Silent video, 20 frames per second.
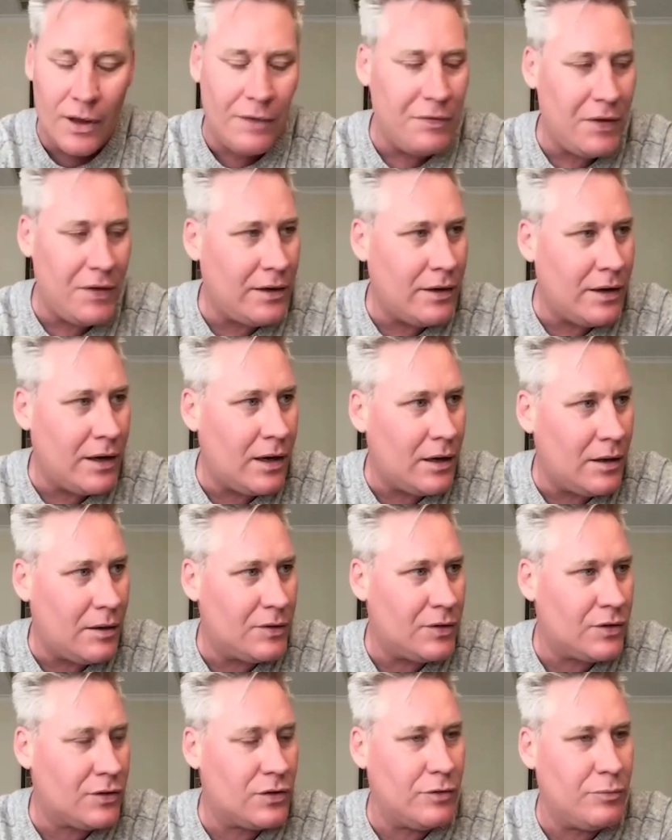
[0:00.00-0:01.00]
and then
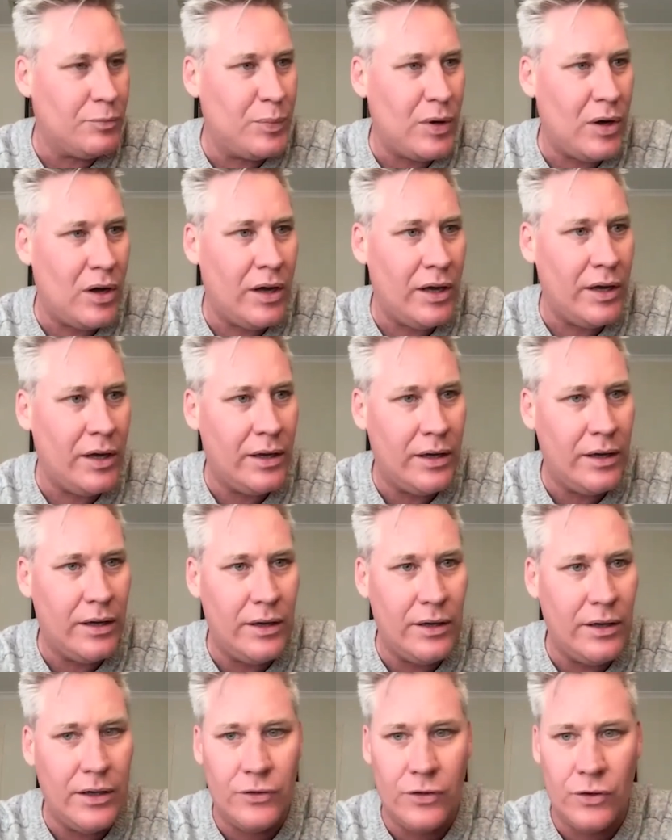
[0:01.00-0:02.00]
uh, sort of by
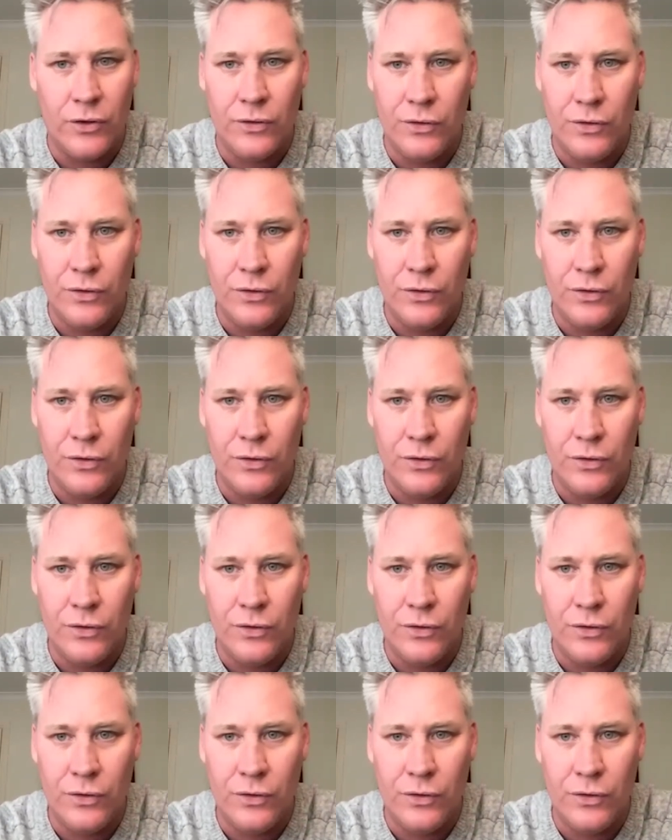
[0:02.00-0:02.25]
two